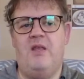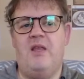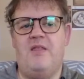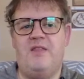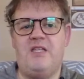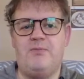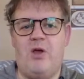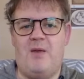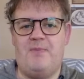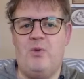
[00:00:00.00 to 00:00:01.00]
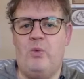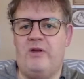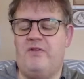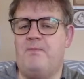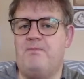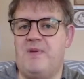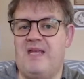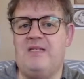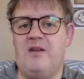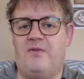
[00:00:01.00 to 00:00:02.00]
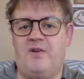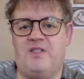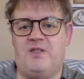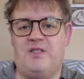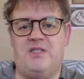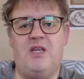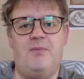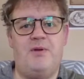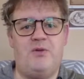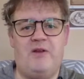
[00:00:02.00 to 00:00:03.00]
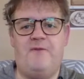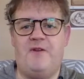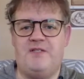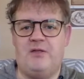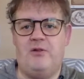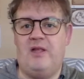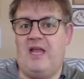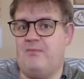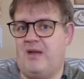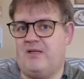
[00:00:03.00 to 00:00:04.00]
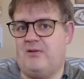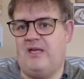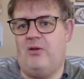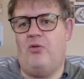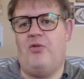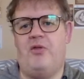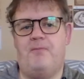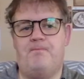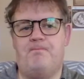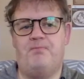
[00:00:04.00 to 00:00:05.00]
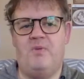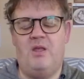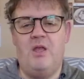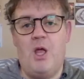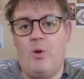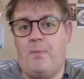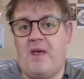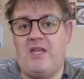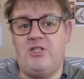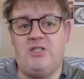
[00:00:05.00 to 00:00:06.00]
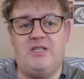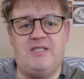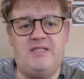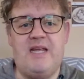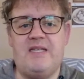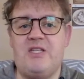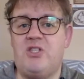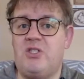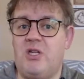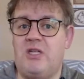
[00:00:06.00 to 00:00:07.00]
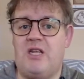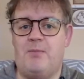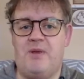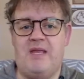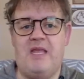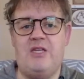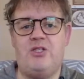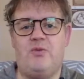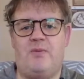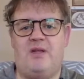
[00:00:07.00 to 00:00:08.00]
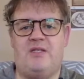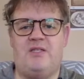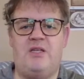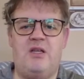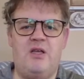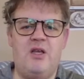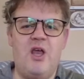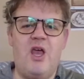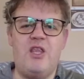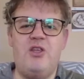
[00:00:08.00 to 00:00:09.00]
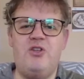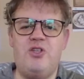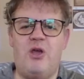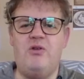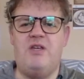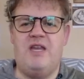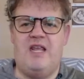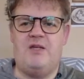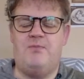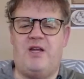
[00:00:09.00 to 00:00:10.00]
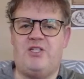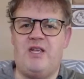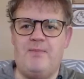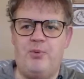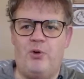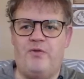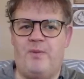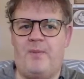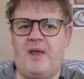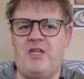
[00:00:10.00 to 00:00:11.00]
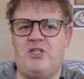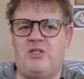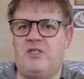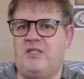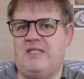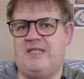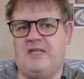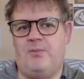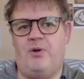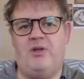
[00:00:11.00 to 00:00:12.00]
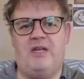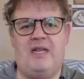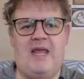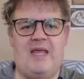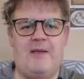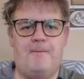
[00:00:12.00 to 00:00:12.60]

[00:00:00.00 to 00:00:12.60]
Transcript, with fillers: This might be one of the big differences between physical and mental health. While patient consent is certainly a big issue in medicine, you don't need much input from a patient to set a broken leg.